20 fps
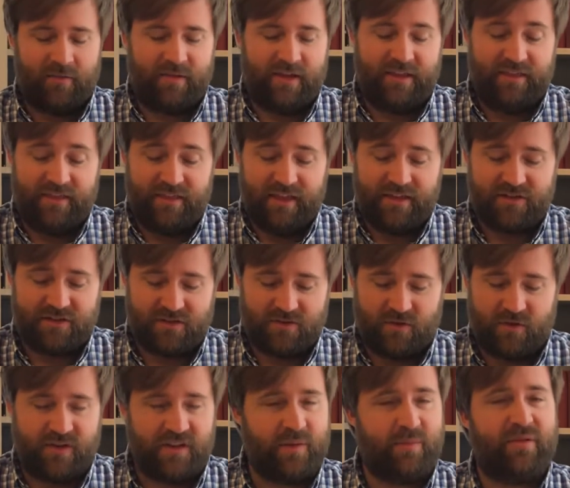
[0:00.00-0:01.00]
in this
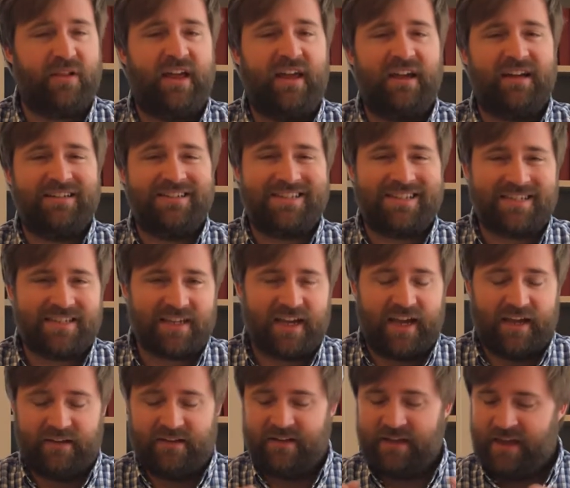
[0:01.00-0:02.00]
story, the play on
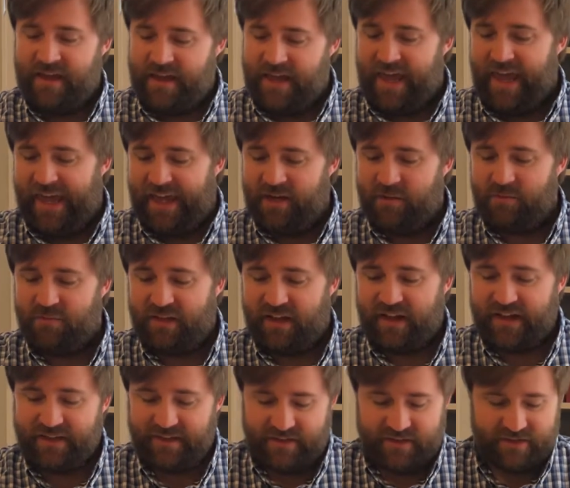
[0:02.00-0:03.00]
sight and
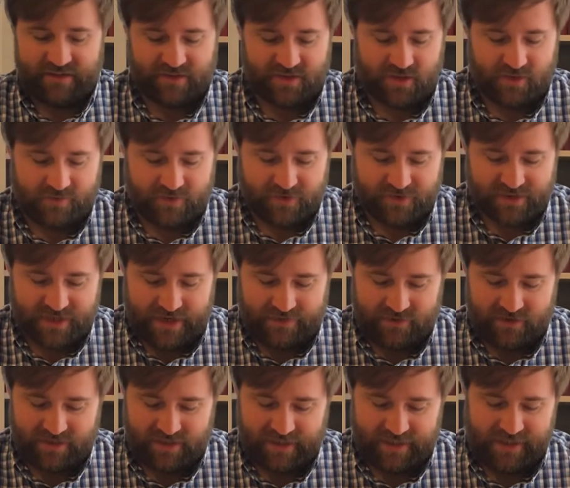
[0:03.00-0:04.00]
blindness. So verse
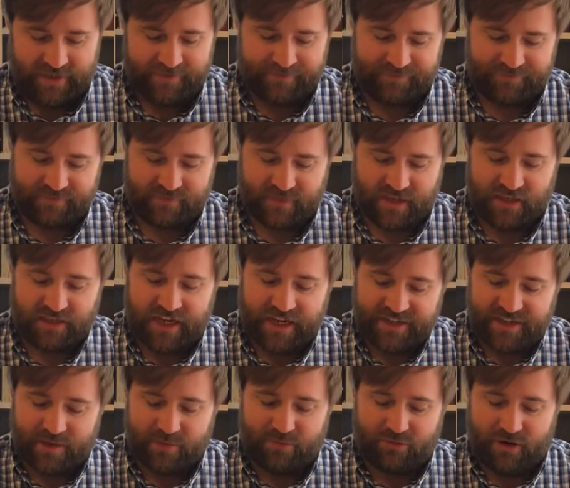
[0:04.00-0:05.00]
17,
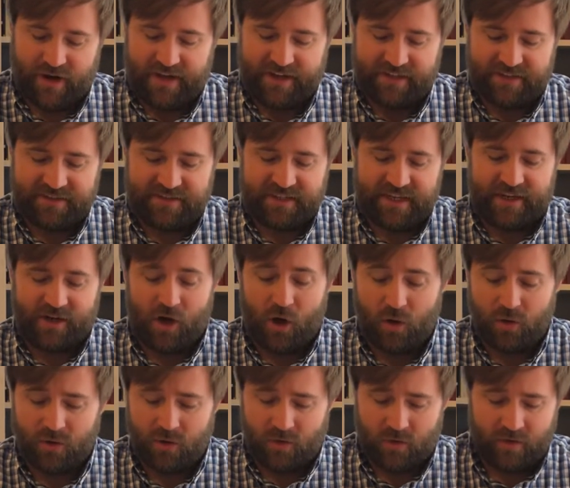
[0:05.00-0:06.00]
Elisha prayed and said, O
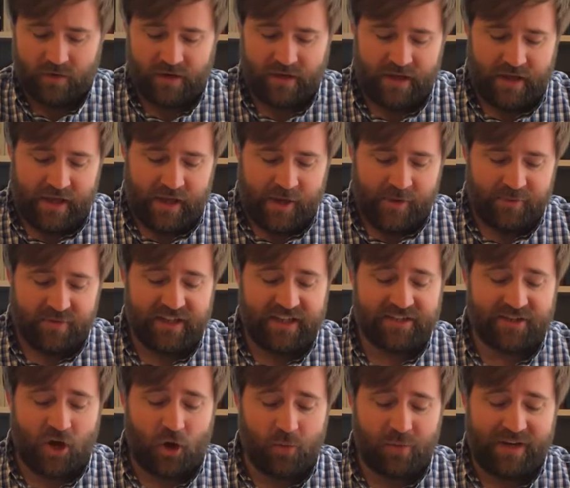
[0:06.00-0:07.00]
Lord,
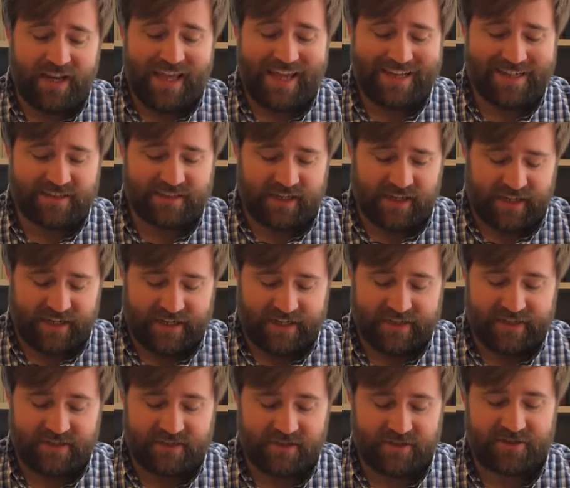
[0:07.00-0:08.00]
please open his
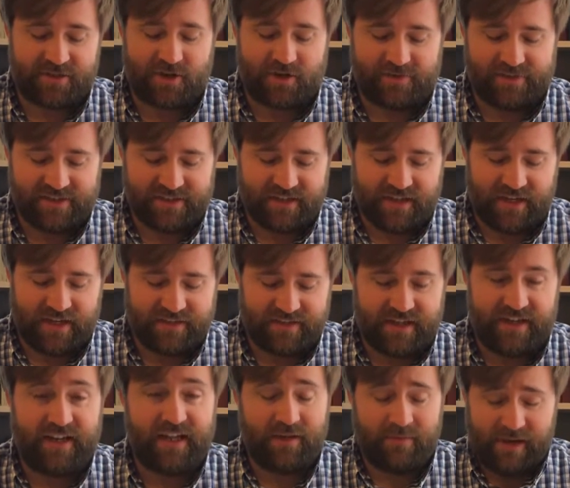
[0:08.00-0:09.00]
eyes, the servant's eyes,
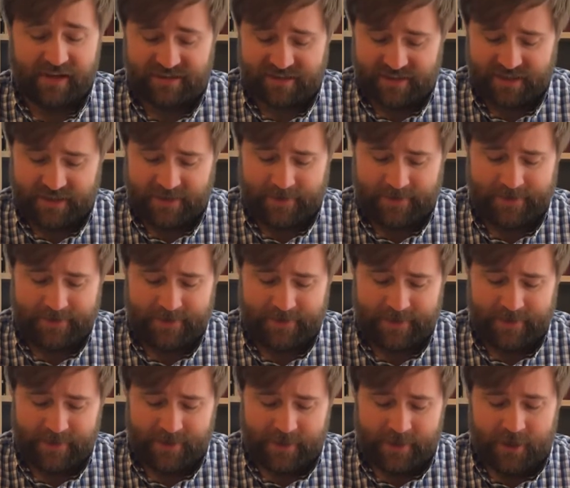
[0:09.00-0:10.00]
that he may see.
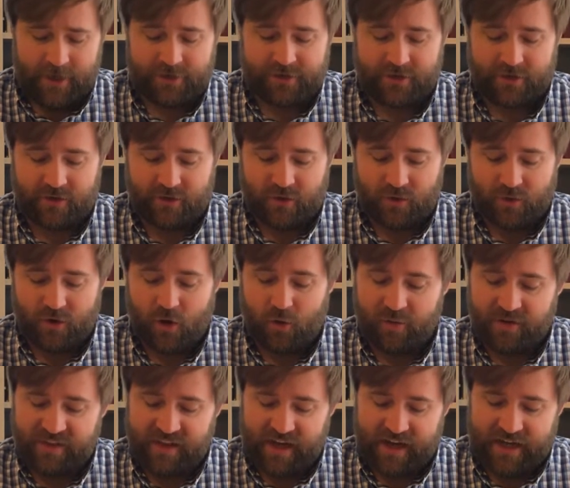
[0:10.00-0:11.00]
So the Lord
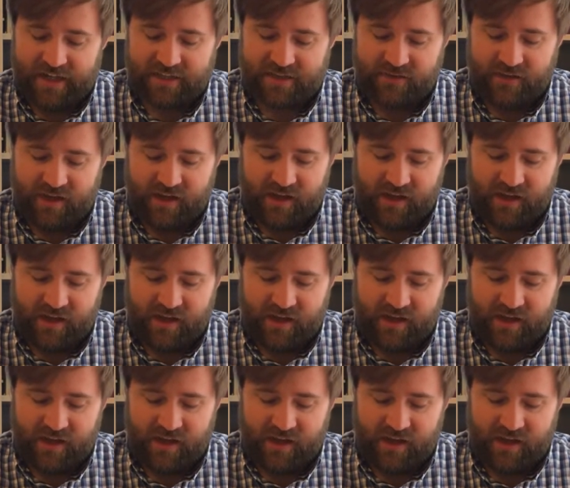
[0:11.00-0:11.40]
opened the eyes of the